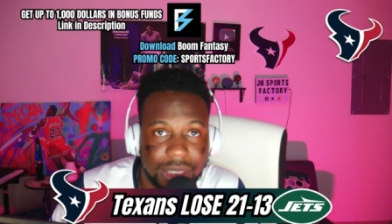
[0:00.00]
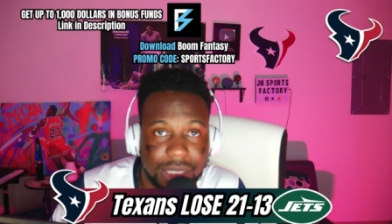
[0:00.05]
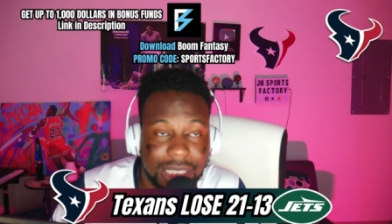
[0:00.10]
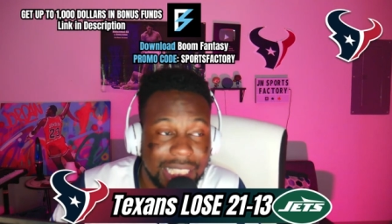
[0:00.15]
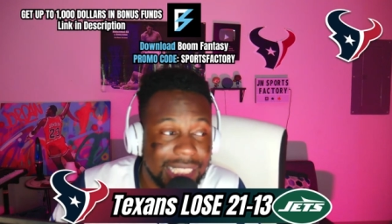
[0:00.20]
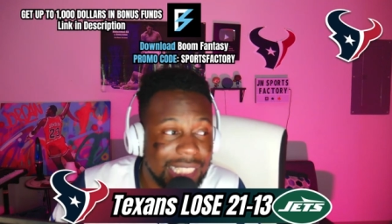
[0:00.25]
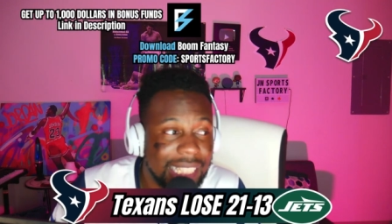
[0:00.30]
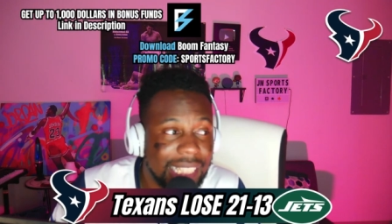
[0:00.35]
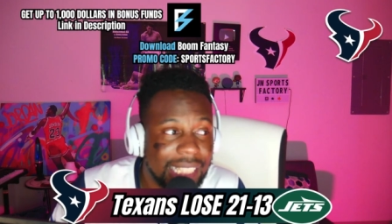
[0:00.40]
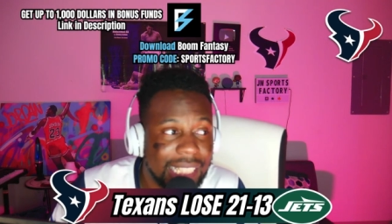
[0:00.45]

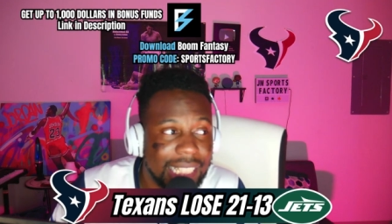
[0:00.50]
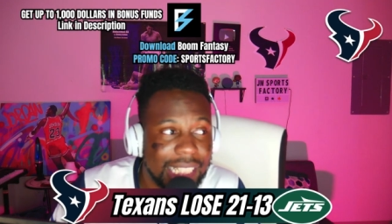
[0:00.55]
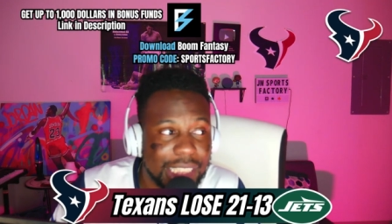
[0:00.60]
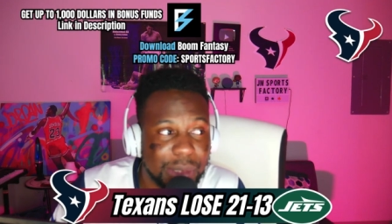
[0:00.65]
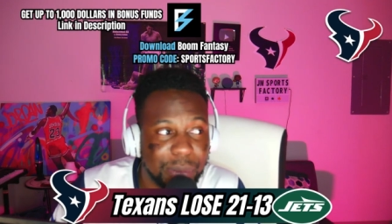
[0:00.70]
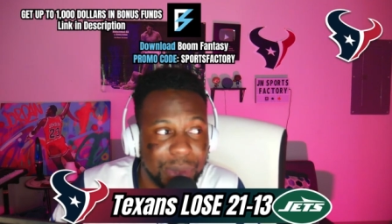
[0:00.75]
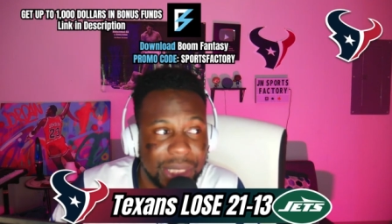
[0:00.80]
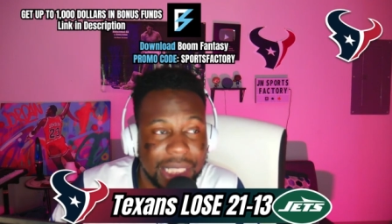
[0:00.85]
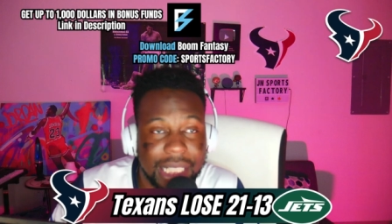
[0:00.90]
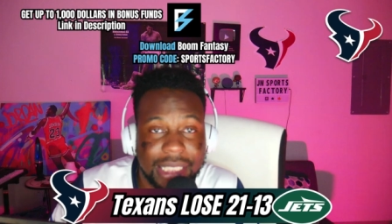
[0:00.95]
Get the E S
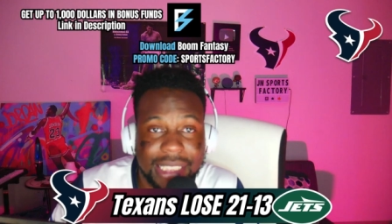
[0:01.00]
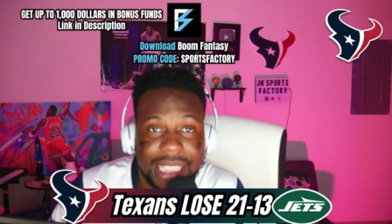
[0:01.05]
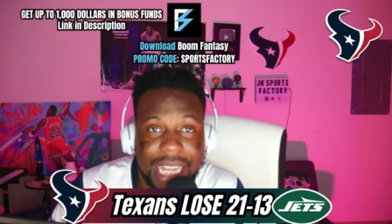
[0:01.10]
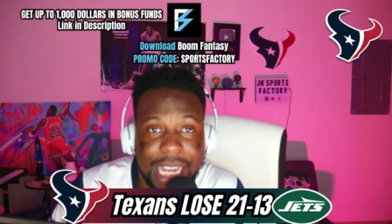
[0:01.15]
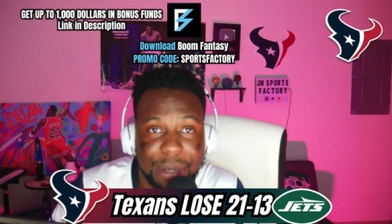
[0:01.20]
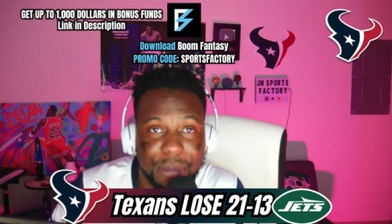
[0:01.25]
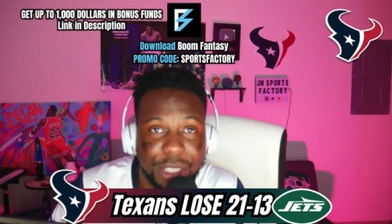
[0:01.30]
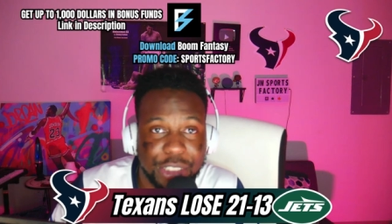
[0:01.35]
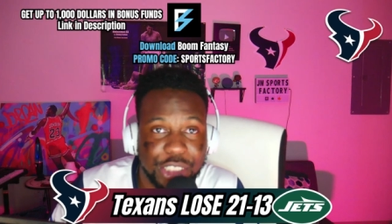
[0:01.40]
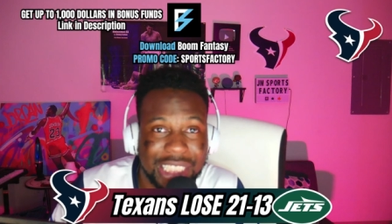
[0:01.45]
P N
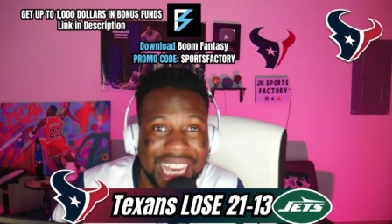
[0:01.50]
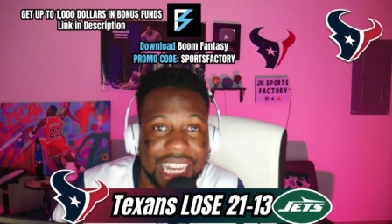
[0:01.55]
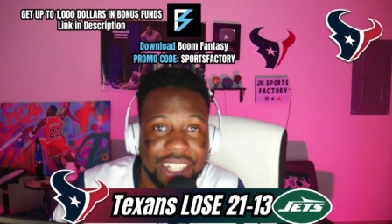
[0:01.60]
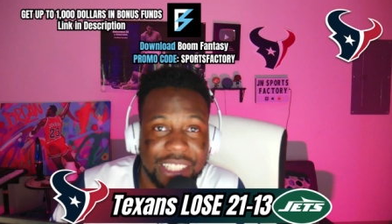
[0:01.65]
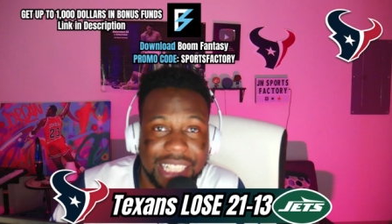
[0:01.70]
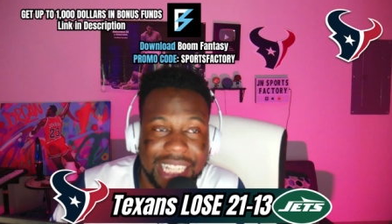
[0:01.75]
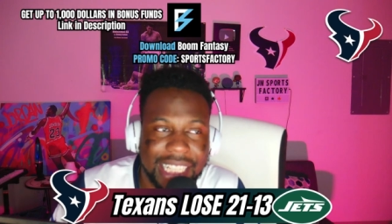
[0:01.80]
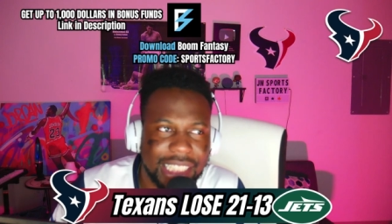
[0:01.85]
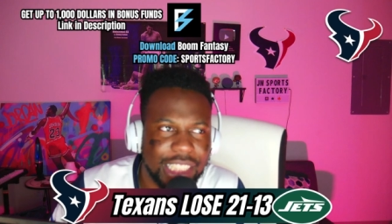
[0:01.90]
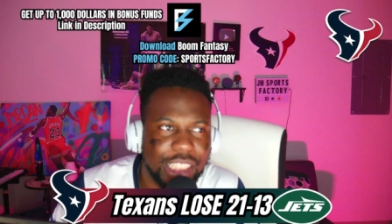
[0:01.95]
game on
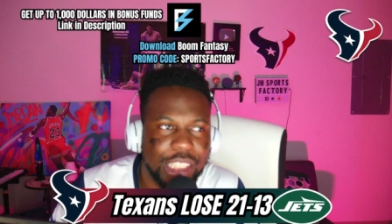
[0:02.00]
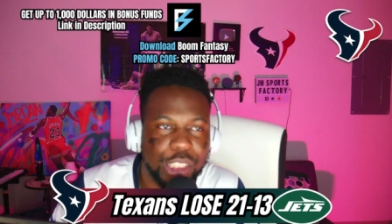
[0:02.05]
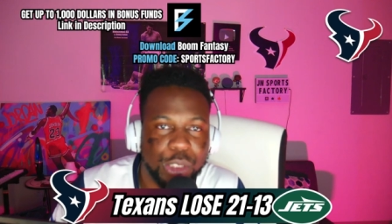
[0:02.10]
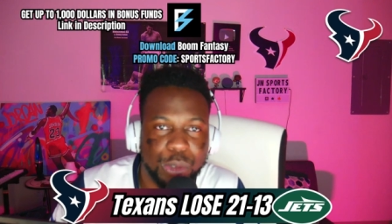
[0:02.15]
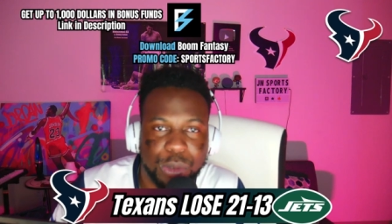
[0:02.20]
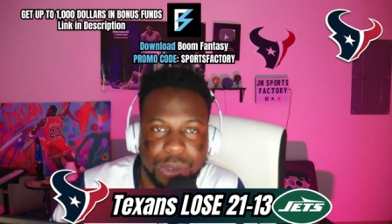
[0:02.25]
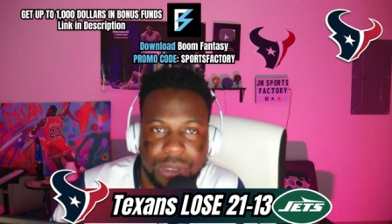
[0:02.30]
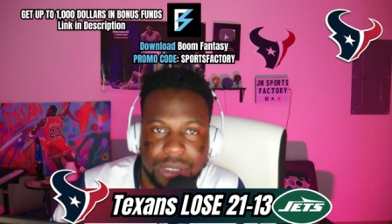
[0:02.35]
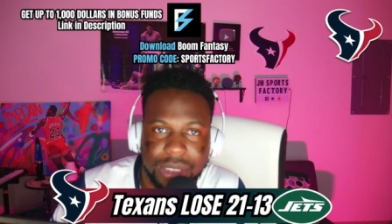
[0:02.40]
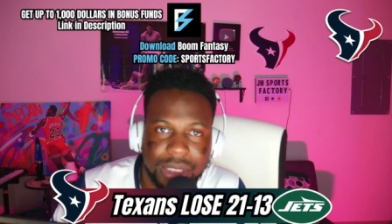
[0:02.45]
Saturday and then
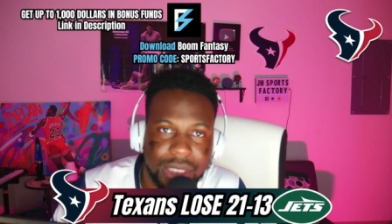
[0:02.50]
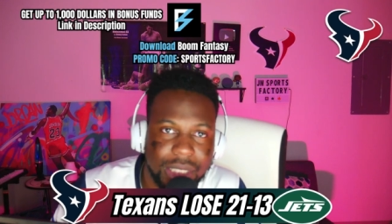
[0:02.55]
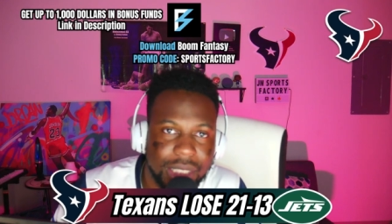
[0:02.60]
lose.